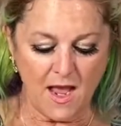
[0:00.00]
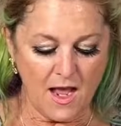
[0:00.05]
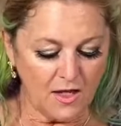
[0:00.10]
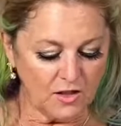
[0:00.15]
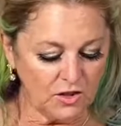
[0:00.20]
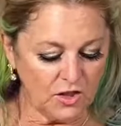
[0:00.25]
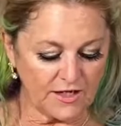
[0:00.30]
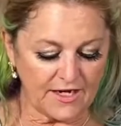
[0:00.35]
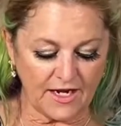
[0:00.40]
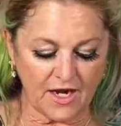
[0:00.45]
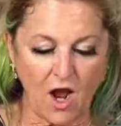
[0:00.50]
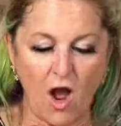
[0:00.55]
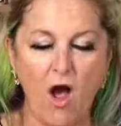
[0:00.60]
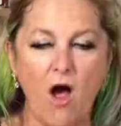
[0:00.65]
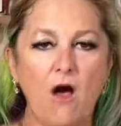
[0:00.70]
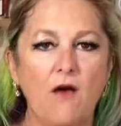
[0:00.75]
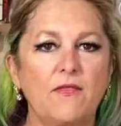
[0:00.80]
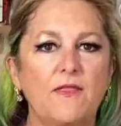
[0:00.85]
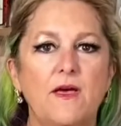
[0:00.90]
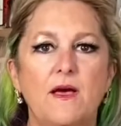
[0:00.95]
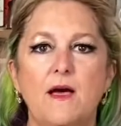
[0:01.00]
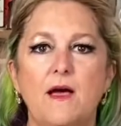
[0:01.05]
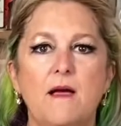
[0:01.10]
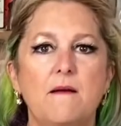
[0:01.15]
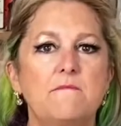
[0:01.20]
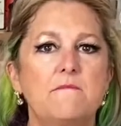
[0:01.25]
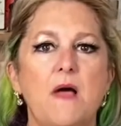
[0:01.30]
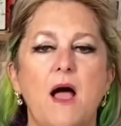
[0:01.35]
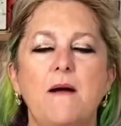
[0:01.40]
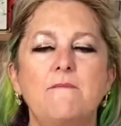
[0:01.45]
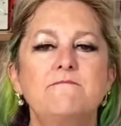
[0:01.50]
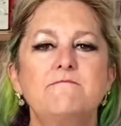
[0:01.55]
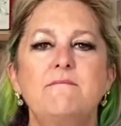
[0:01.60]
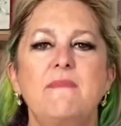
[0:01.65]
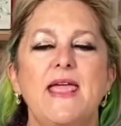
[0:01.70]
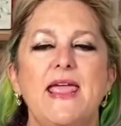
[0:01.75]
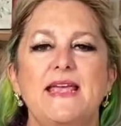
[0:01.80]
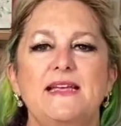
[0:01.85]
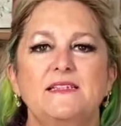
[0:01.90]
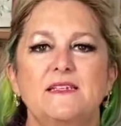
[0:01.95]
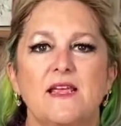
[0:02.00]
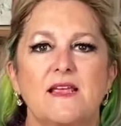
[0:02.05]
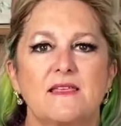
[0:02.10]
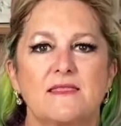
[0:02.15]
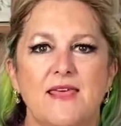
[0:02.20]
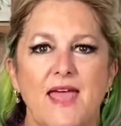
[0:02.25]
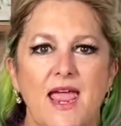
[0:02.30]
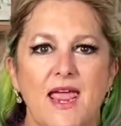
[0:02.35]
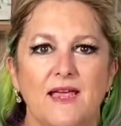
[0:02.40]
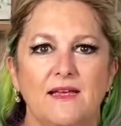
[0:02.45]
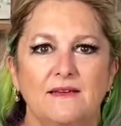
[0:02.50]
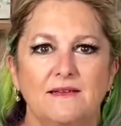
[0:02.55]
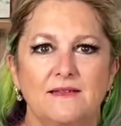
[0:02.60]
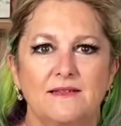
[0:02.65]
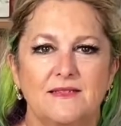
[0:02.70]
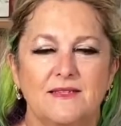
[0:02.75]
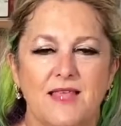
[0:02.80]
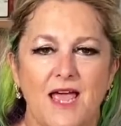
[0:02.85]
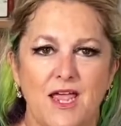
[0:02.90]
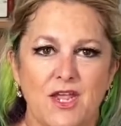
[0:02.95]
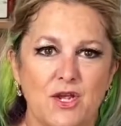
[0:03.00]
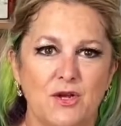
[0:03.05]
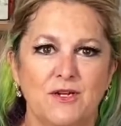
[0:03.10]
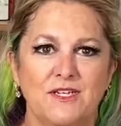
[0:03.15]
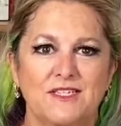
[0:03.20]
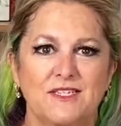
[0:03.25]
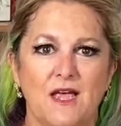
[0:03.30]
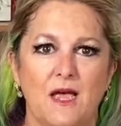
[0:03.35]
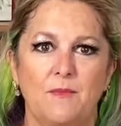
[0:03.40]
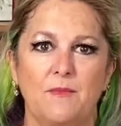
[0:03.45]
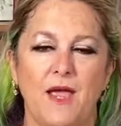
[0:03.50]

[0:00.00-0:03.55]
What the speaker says: Look at all the amazing things that Unisub